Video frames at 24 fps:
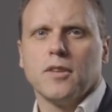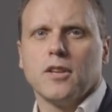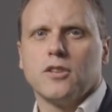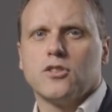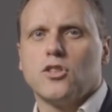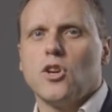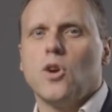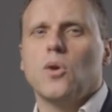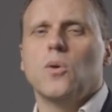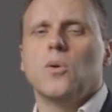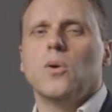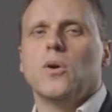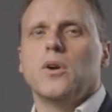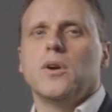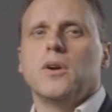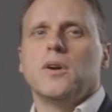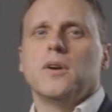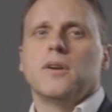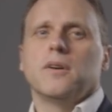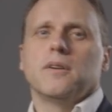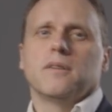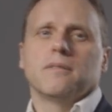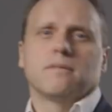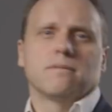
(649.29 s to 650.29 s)
So
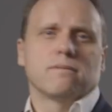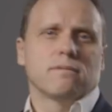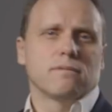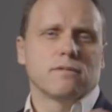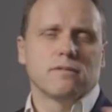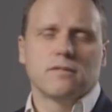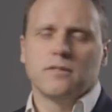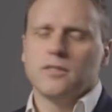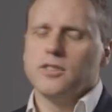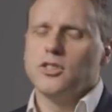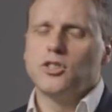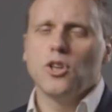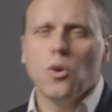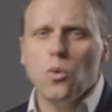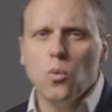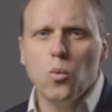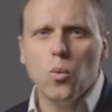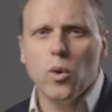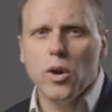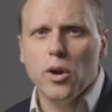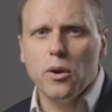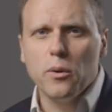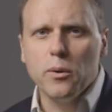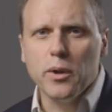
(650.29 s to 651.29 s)

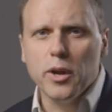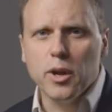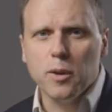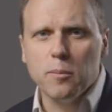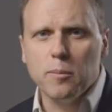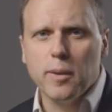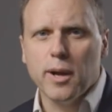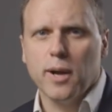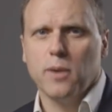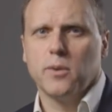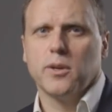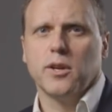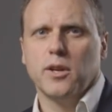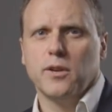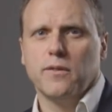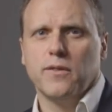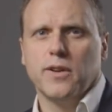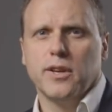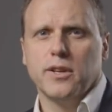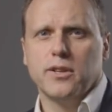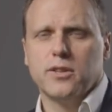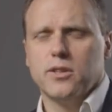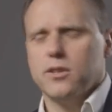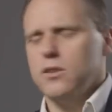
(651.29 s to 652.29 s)
don't worry about
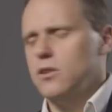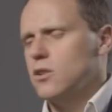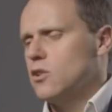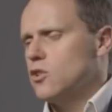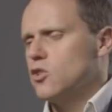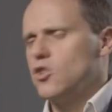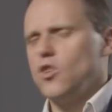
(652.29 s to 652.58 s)
innovation,